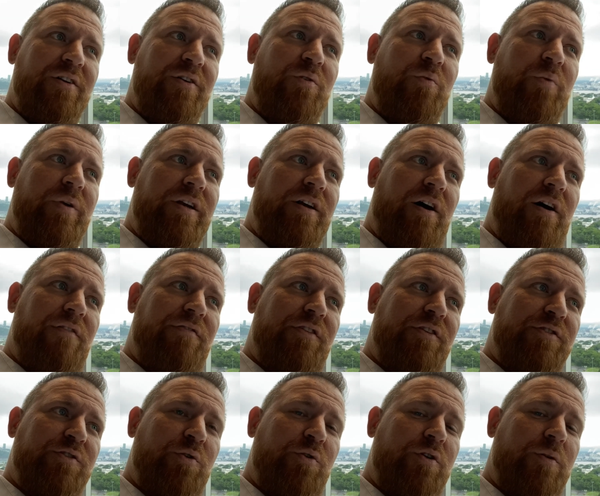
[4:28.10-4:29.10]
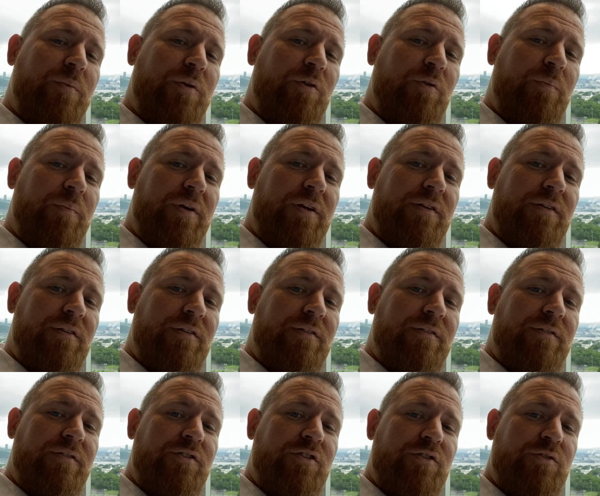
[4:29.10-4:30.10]
wean off the sodium a little bit,
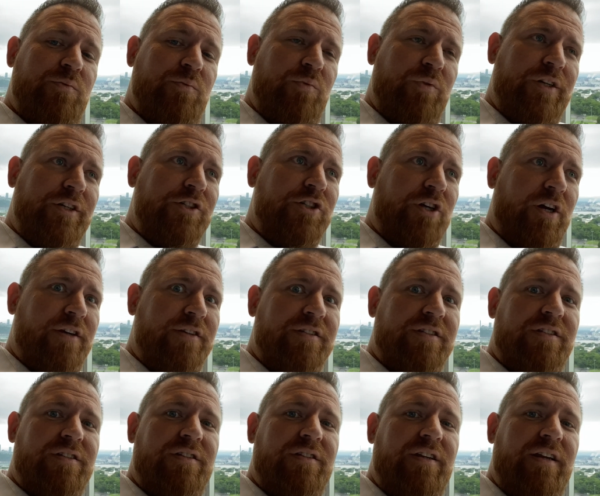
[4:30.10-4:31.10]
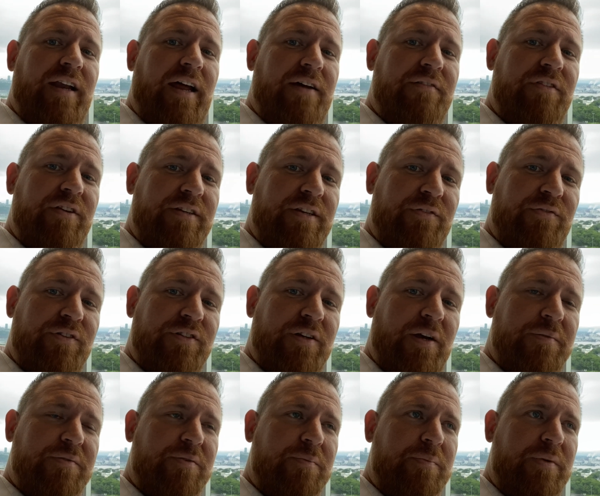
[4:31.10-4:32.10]
just readjust and have the different
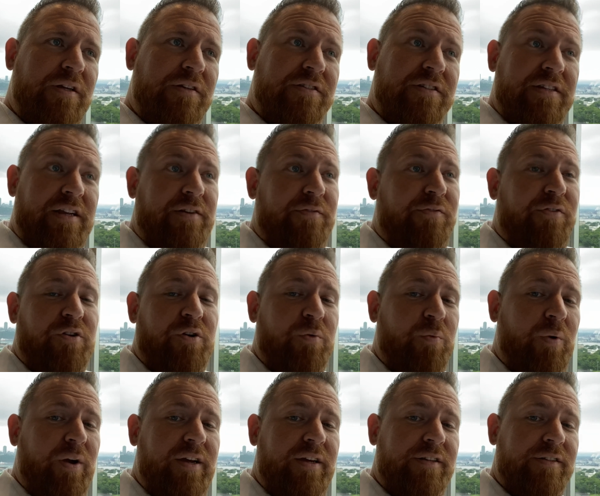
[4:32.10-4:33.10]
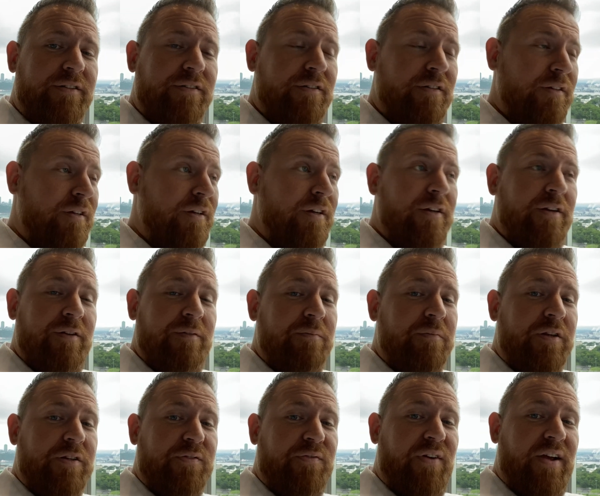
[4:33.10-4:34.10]
types of meals, and then for your weigh-in,
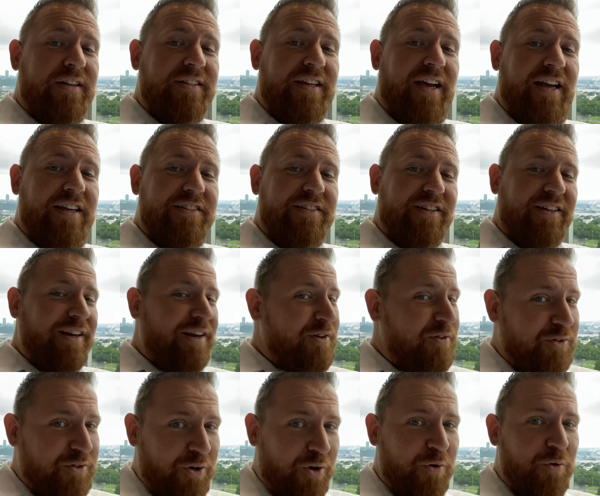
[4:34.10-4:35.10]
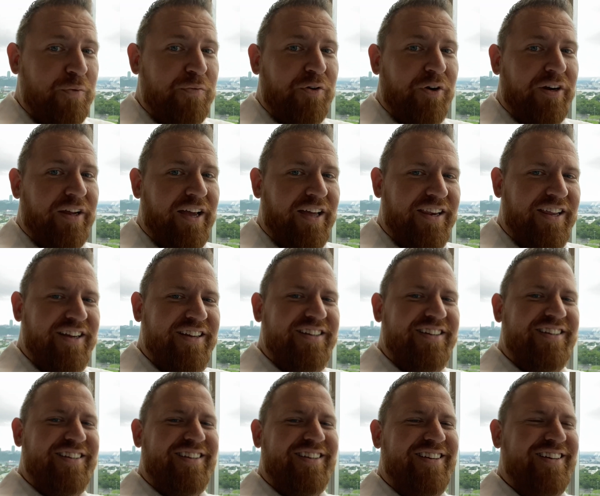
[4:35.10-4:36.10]
it's fantastic, and then you start over again.
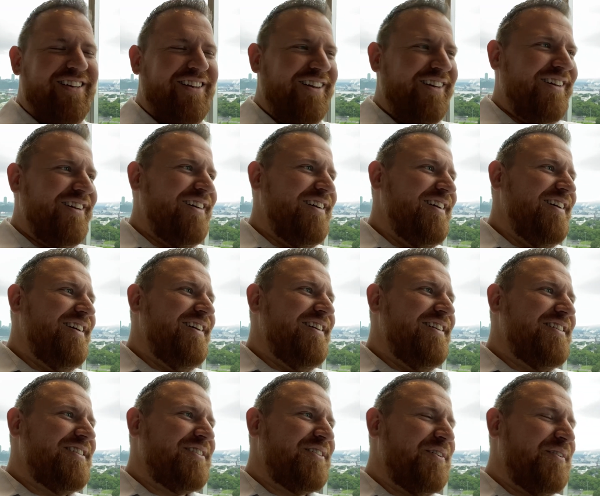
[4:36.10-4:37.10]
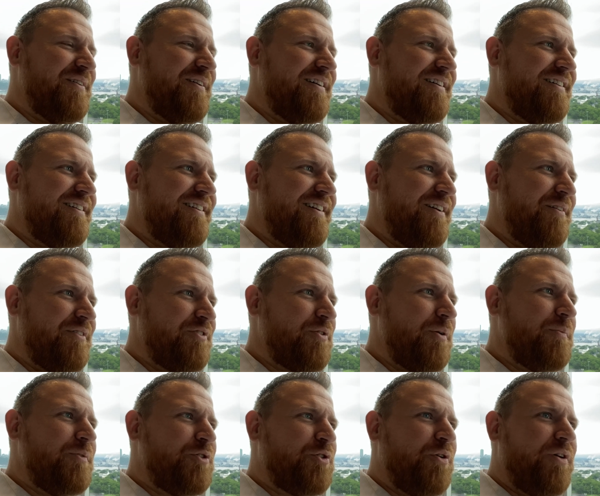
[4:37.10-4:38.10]
So
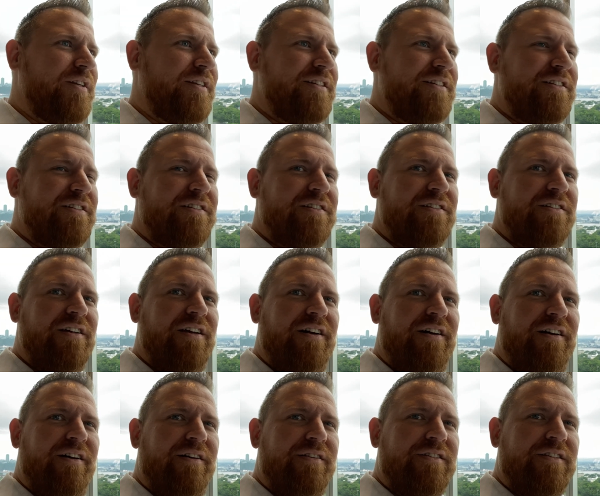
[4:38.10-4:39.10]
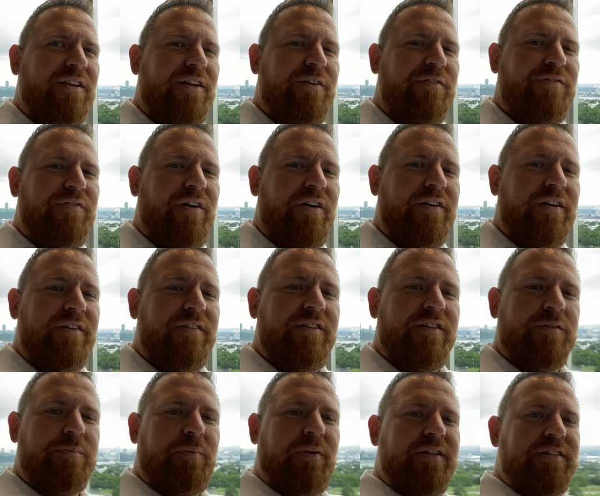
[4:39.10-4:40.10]
I'm enjoying this. It's a lot of fun.
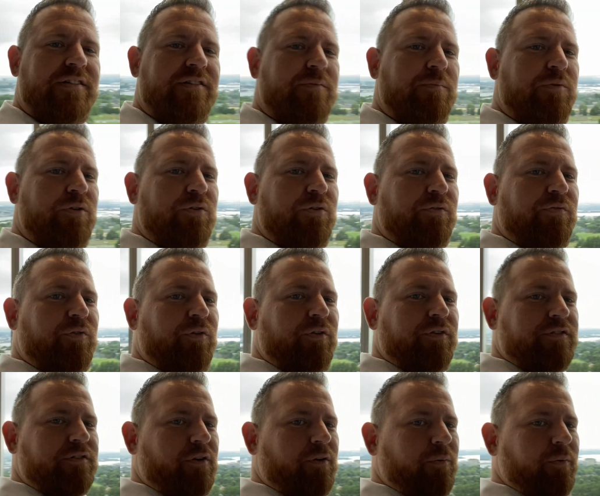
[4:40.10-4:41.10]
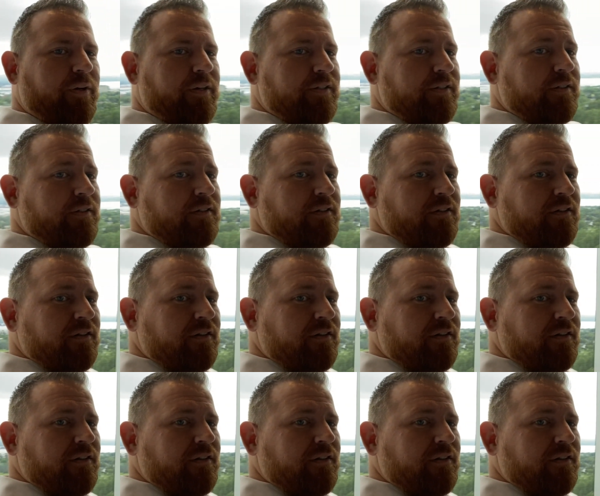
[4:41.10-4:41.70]
This place is beautiful as always.